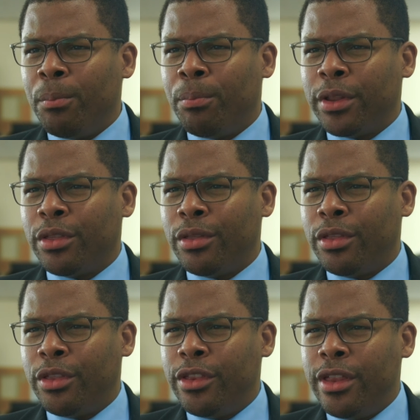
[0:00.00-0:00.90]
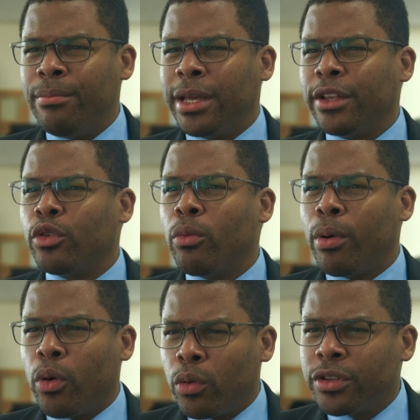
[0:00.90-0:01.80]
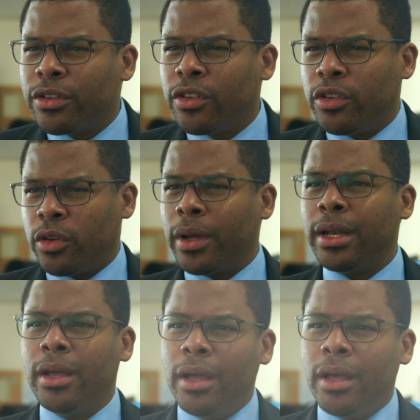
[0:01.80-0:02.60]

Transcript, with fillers: but them being so bold to do it.